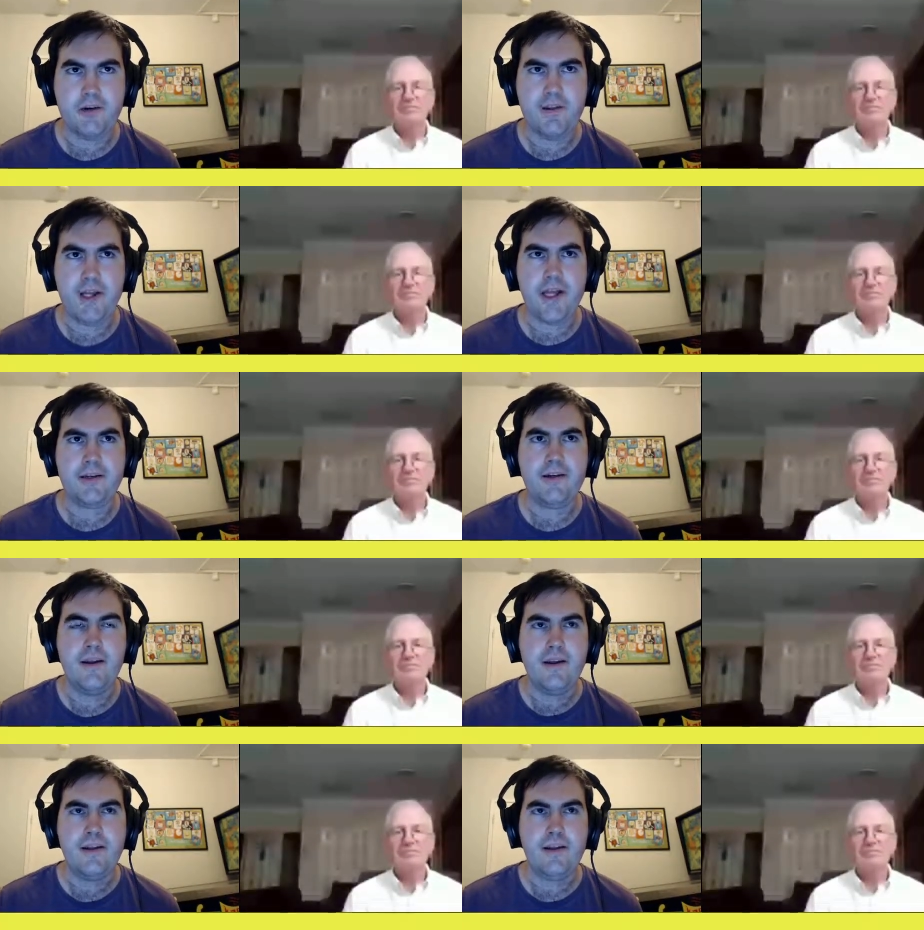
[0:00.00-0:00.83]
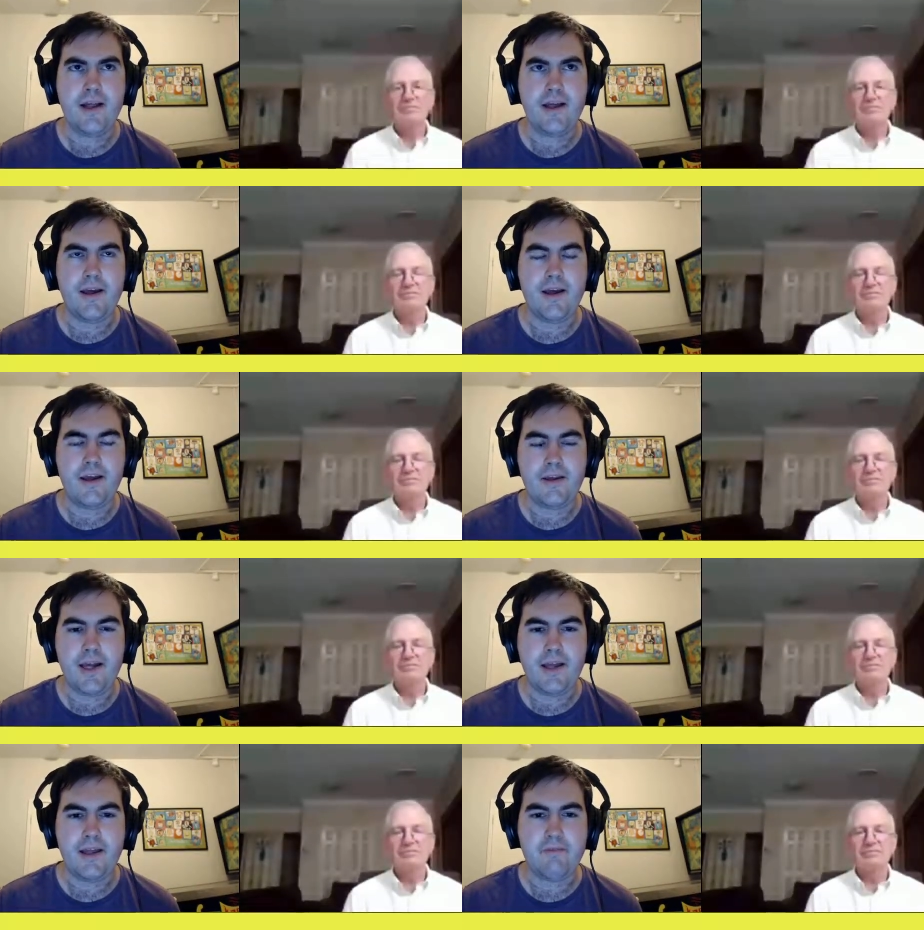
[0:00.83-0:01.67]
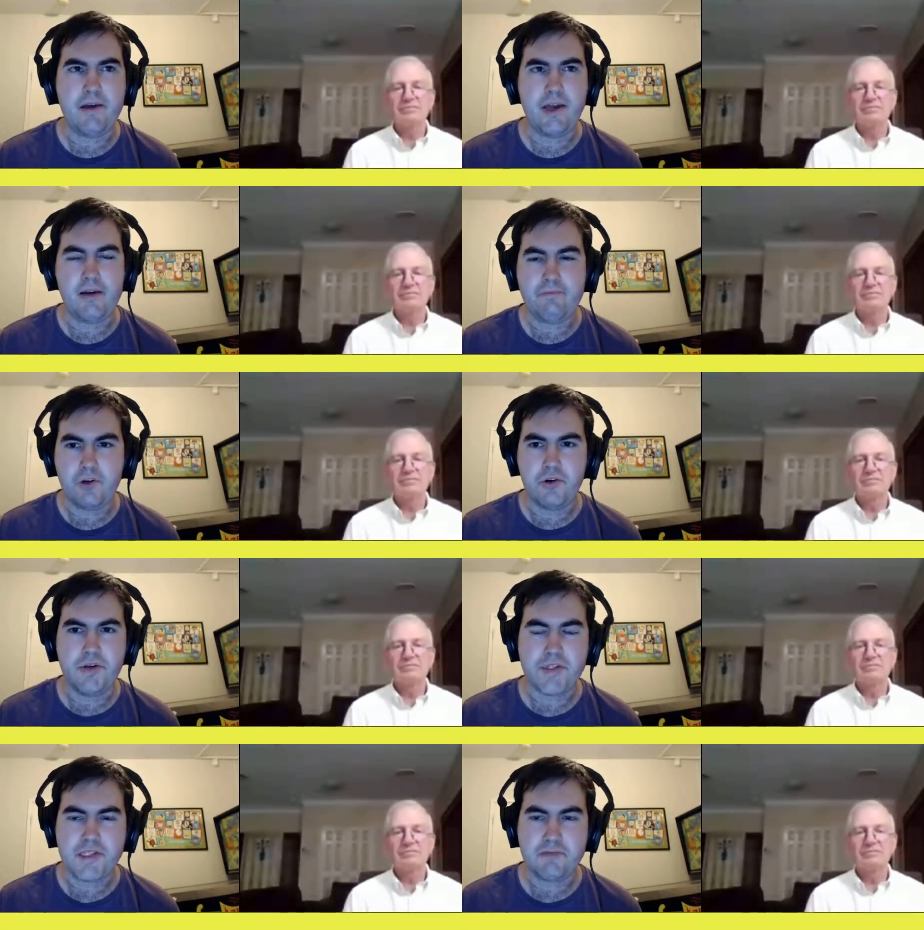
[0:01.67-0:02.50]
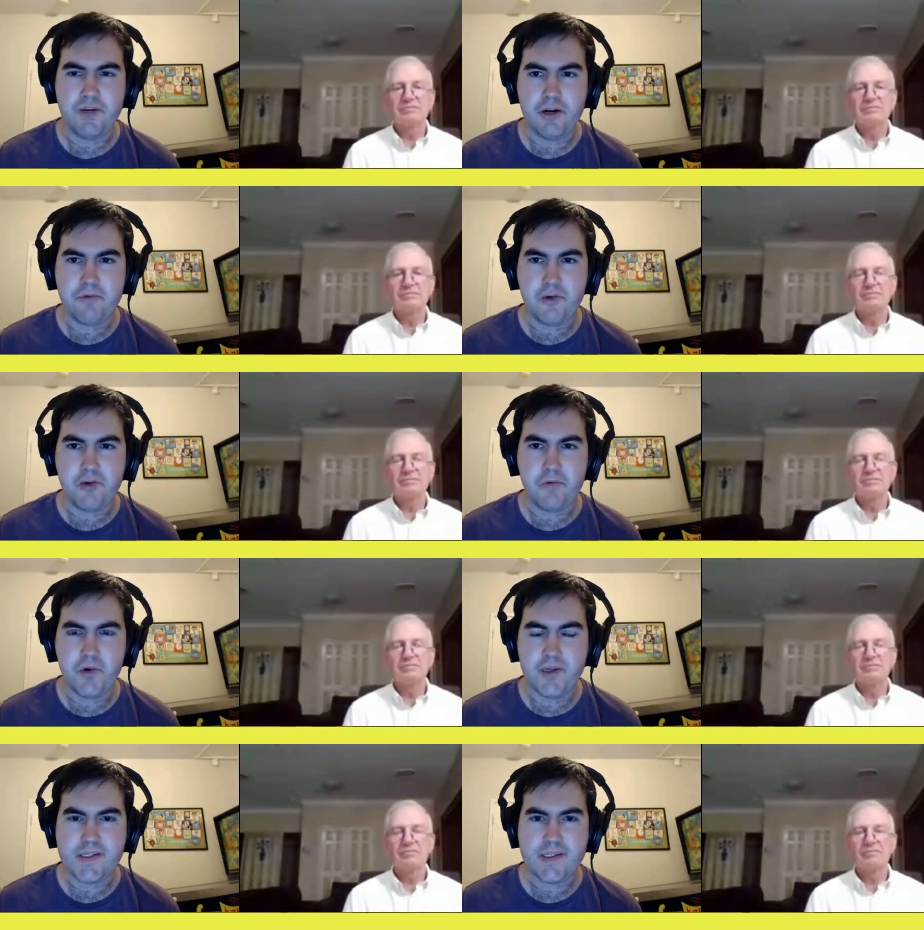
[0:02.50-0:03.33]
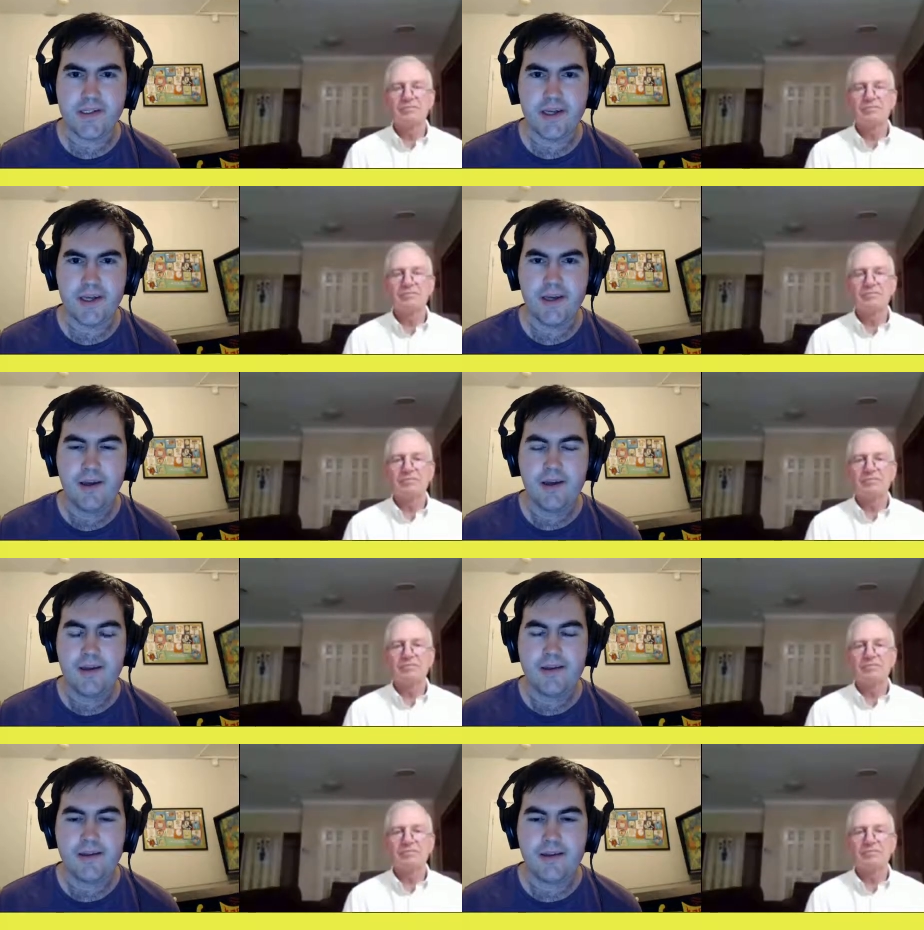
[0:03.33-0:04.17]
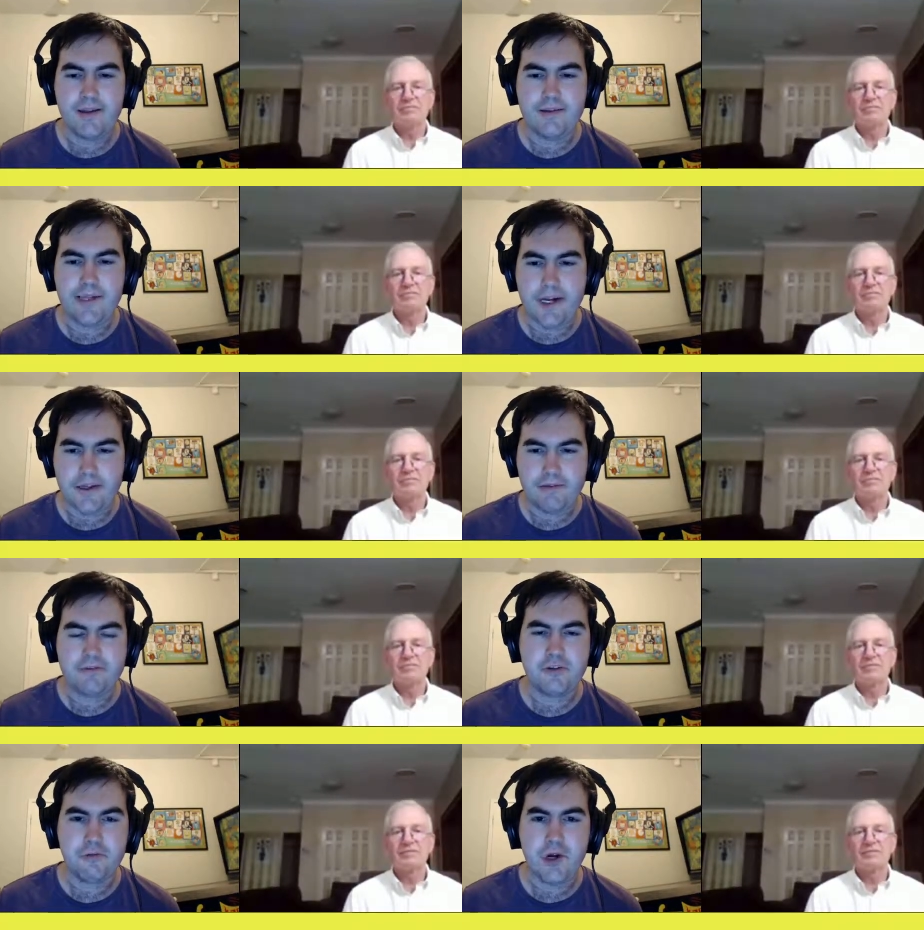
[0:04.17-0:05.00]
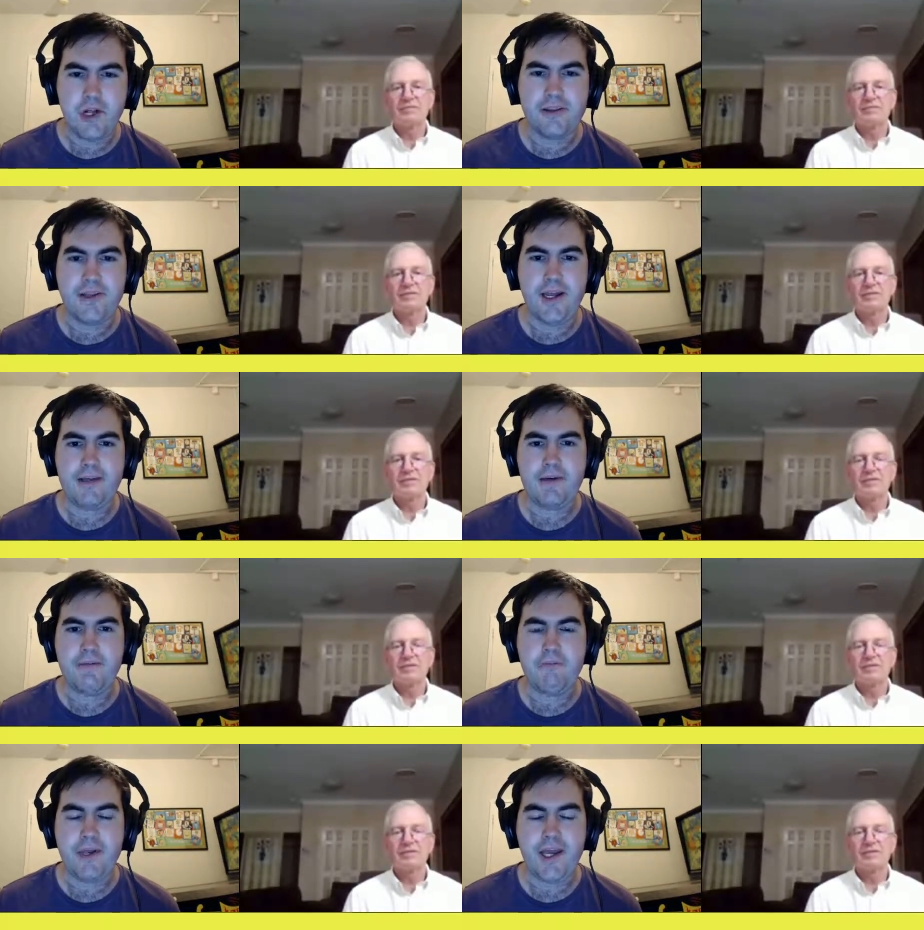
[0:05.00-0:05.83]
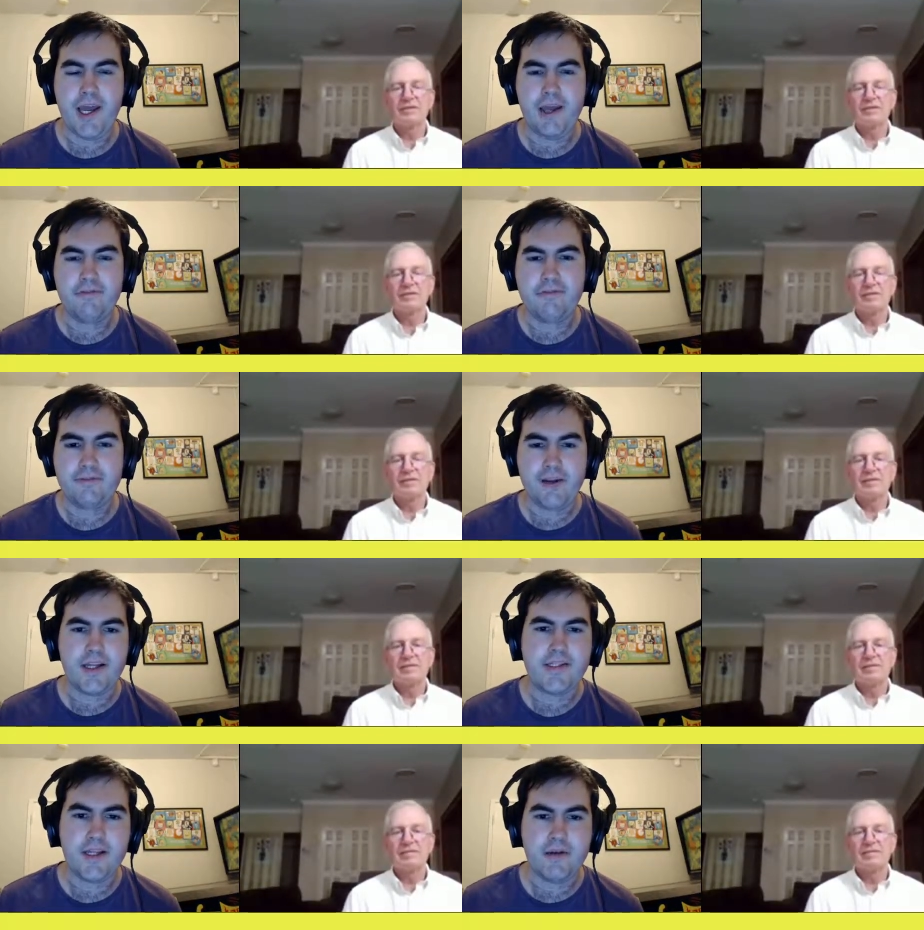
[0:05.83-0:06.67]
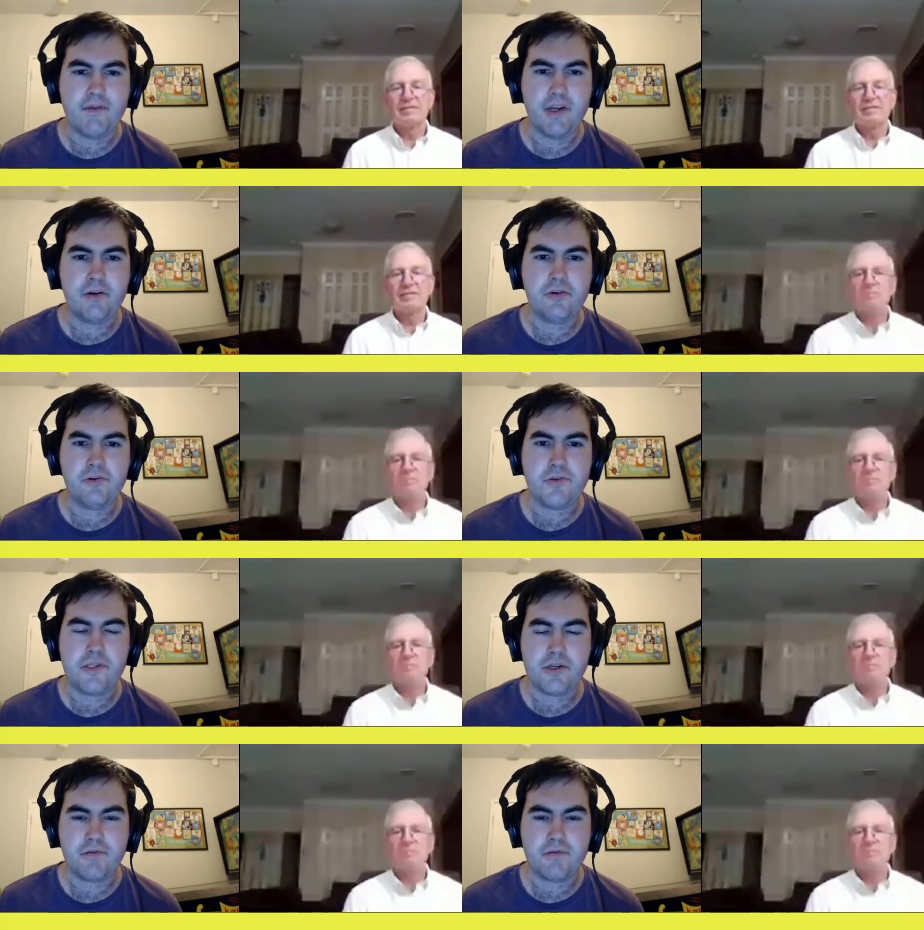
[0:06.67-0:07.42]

Speaker 1: And then the uh, the LNP Lawrence Springborg was the the leader for a while then, we have uh, Tim Nicholls, who